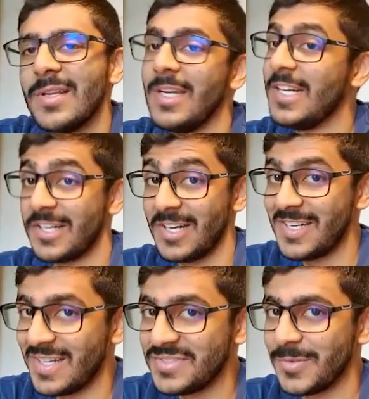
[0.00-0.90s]
literally
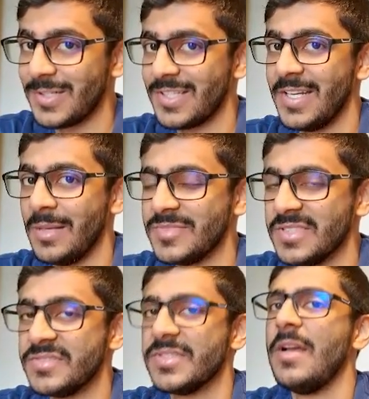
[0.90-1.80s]
does what the name
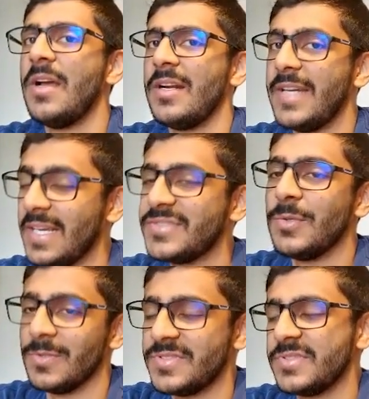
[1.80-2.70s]
says, takes
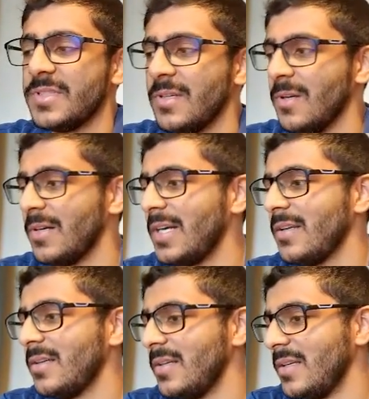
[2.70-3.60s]
notes. All right.
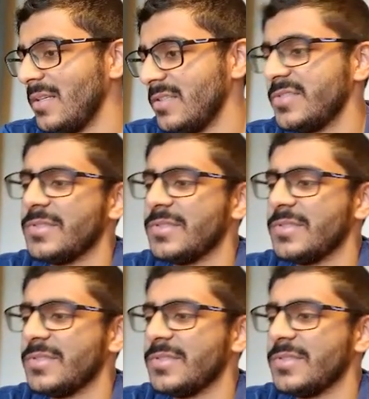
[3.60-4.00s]
It's a